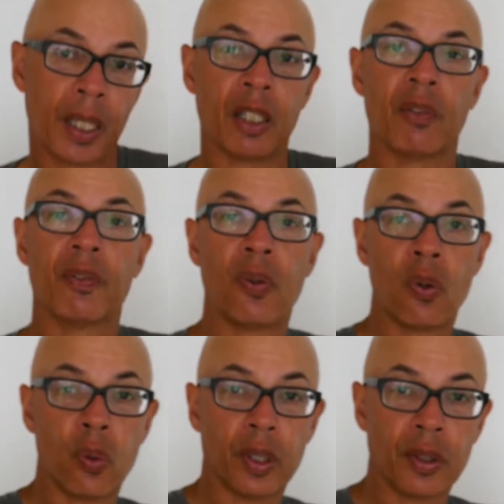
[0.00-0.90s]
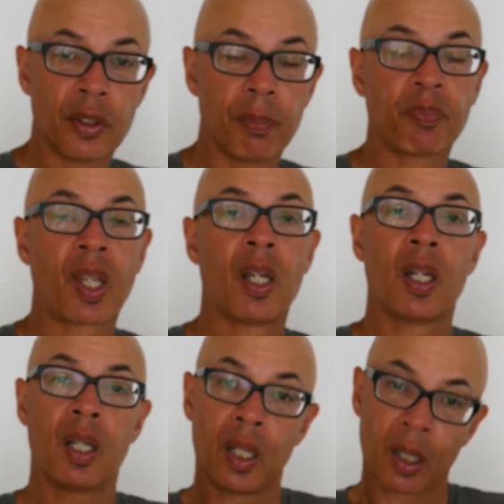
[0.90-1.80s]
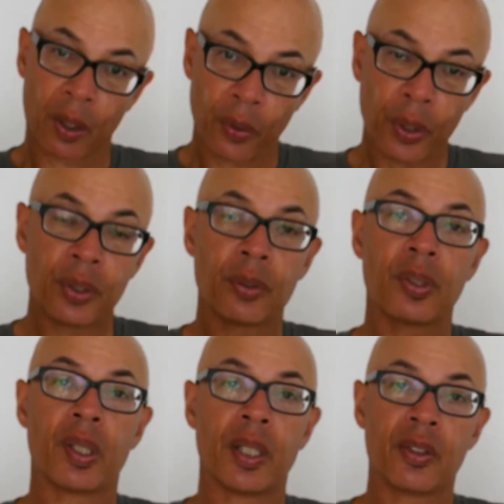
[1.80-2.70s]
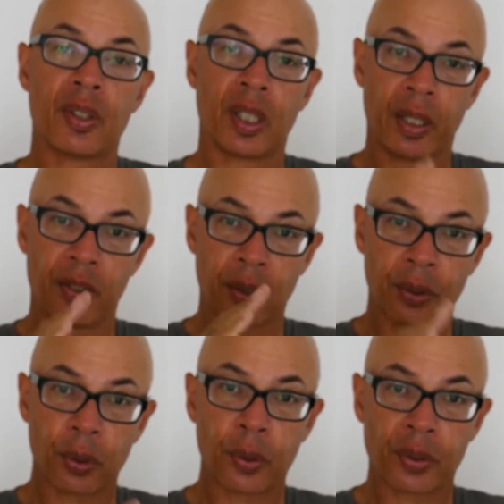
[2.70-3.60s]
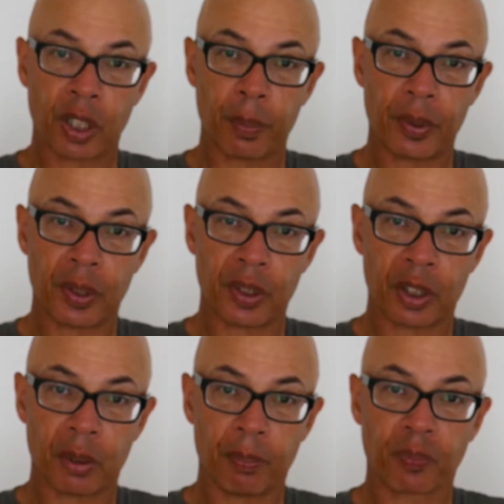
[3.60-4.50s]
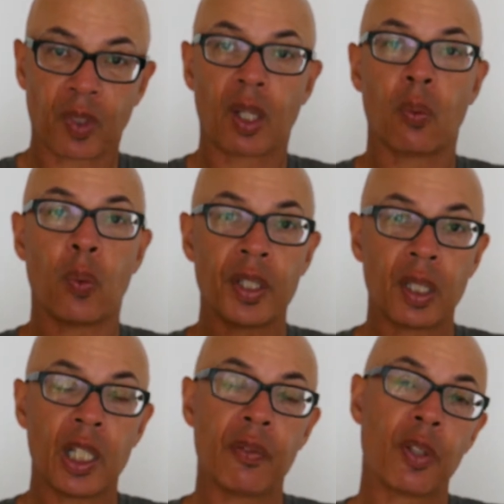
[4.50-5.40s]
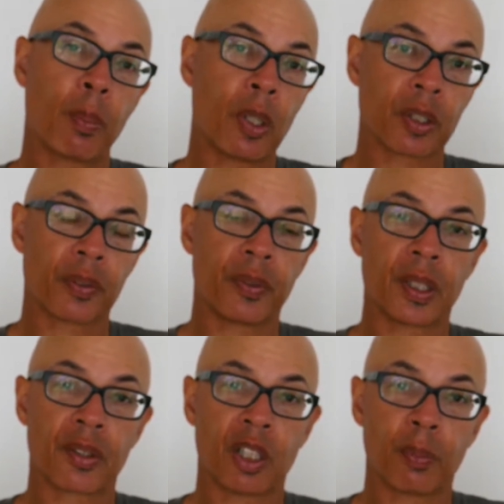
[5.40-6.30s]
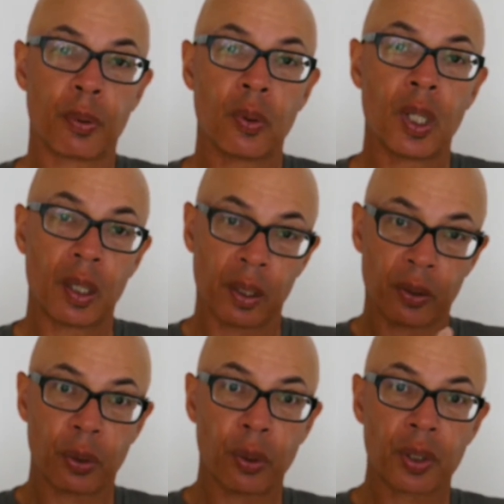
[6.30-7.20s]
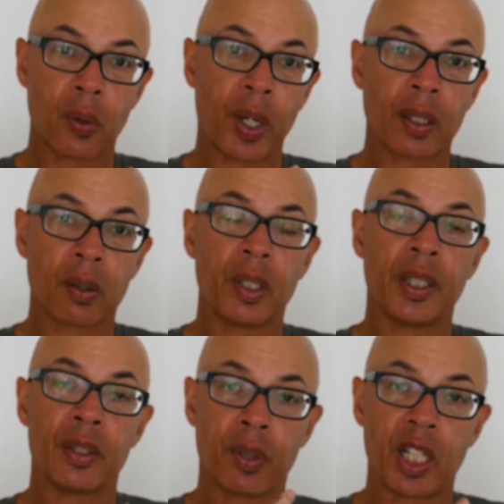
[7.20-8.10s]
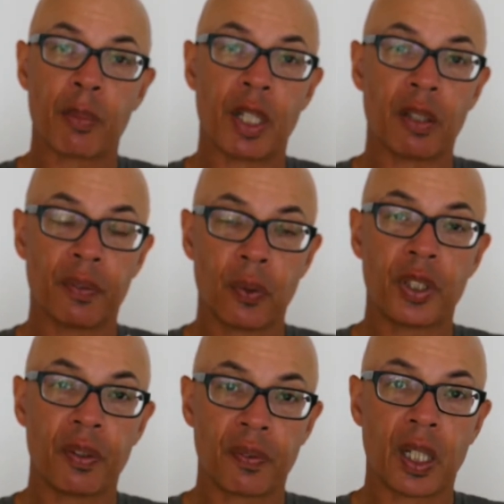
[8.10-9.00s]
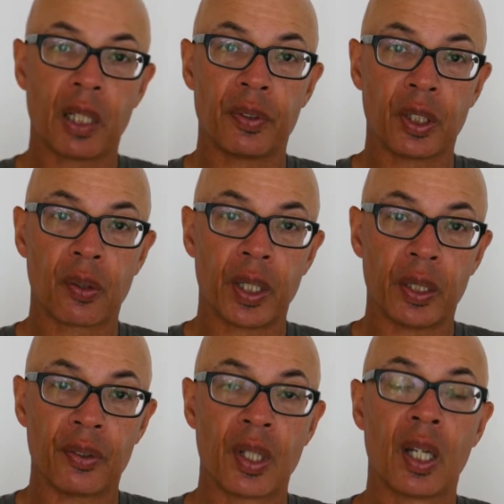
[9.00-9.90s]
it forwards. Crucial to this is the torso position. When you leave the blocks, for example, the torso angle is around about 45 degrees.